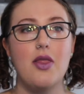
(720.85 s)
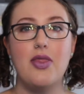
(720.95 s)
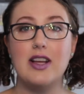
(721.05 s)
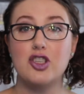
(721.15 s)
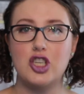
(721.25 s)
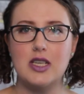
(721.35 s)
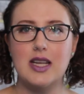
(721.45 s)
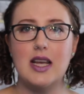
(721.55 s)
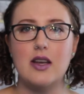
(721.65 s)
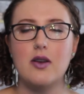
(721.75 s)
that she
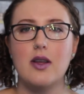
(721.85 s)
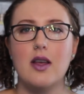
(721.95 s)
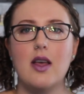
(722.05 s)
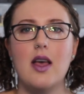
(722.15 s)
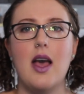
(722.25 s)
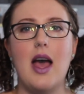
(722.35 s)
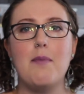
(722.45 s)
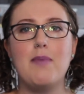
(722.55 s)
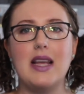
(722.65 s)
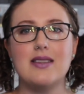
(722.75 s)
did.
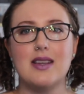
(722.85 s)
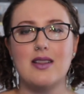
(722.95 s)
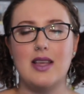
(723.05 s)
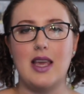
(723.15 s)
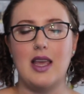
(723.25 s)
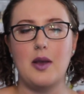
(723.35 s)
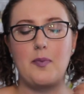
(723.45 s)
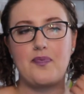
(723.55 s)
And basically,